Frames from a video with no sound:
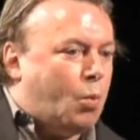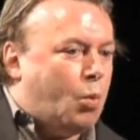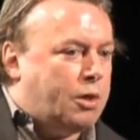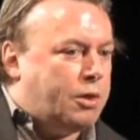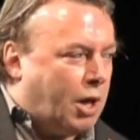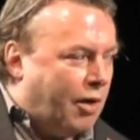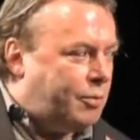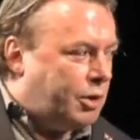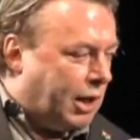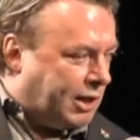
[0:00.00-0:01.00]
Whether the
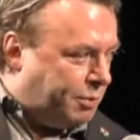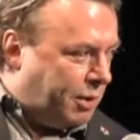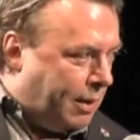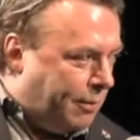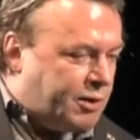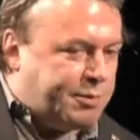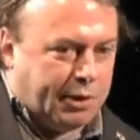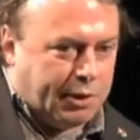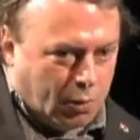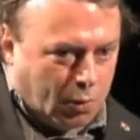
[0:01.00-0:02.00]
government gets blamed for
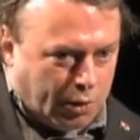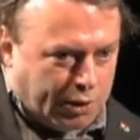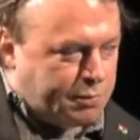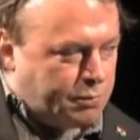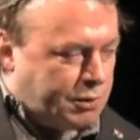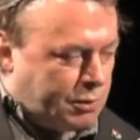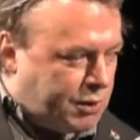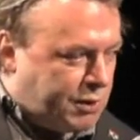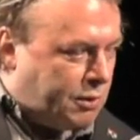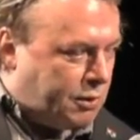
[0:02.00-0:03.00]
spending all its
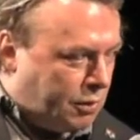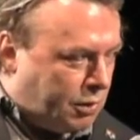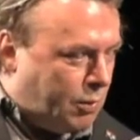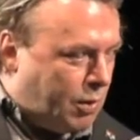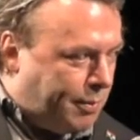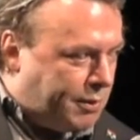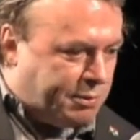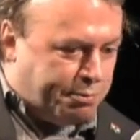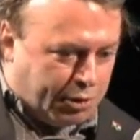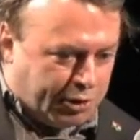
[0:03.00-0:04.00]
resources on nuclear
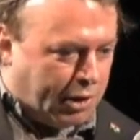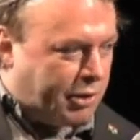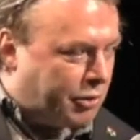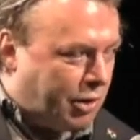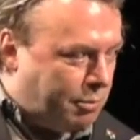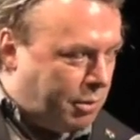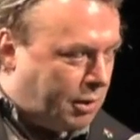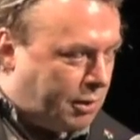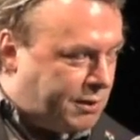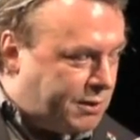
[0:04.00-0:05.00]
weapons and building underground
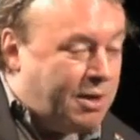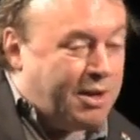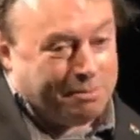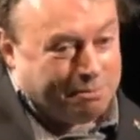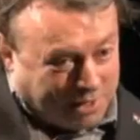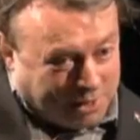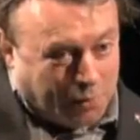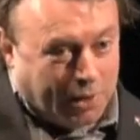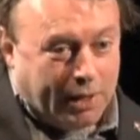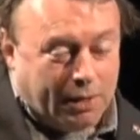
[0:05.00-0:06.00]
bunkers. By
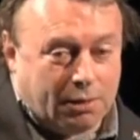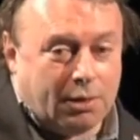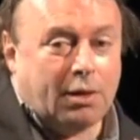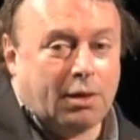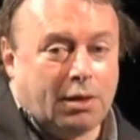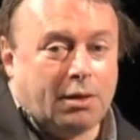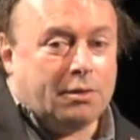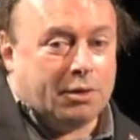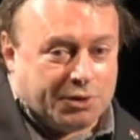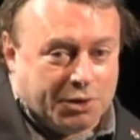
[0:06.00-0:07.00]
the way,
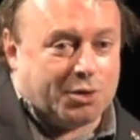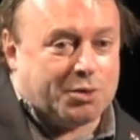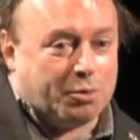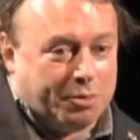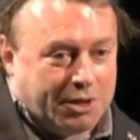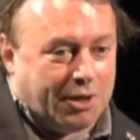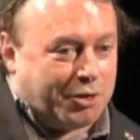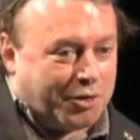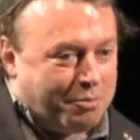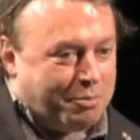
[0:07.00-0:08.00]
those nukes will be in
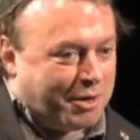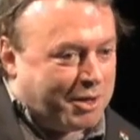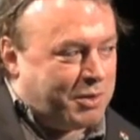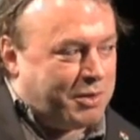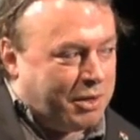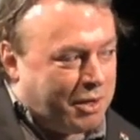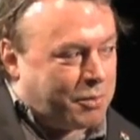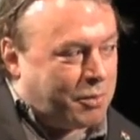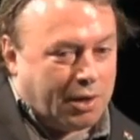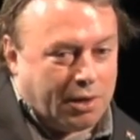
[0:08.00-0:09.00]
underground bunkers when the
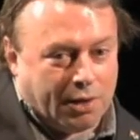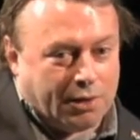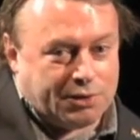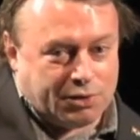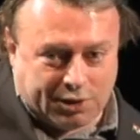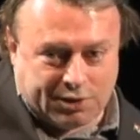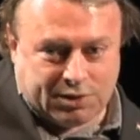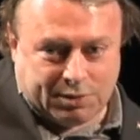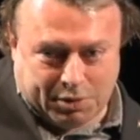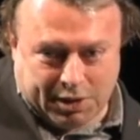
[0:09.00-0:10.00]
earthquake hits,
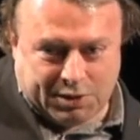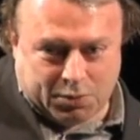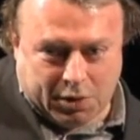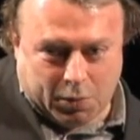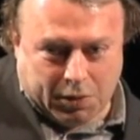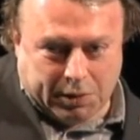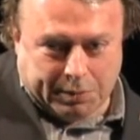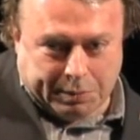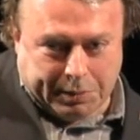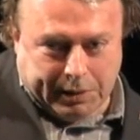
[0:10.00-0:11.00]
just the place where you want
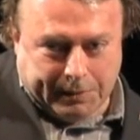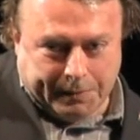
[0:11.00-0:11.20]
them to be.